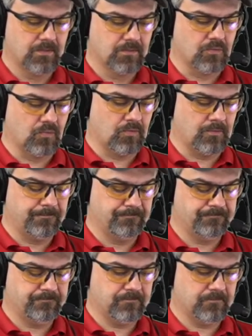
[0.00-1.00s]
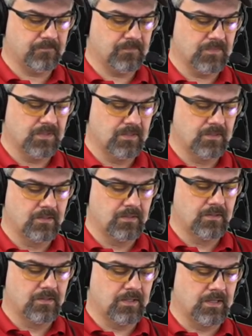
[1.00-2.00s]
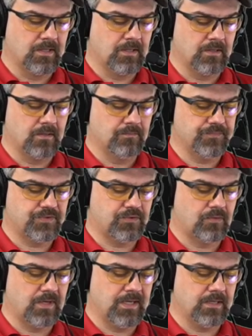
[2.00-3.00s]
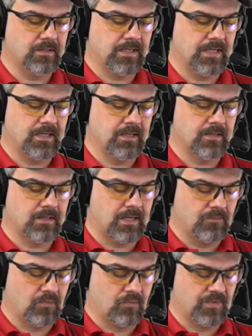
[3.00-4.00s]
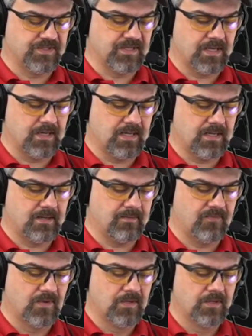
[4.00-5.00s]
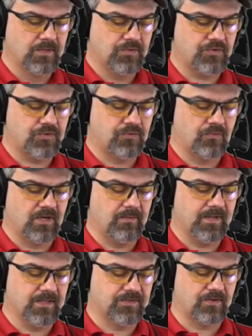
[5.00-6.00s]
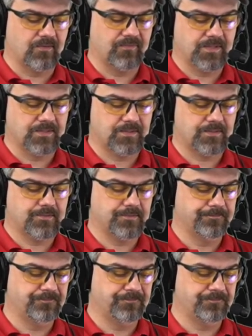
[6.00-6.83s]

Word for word: Cool. Um, string, and I will once again have streaming service.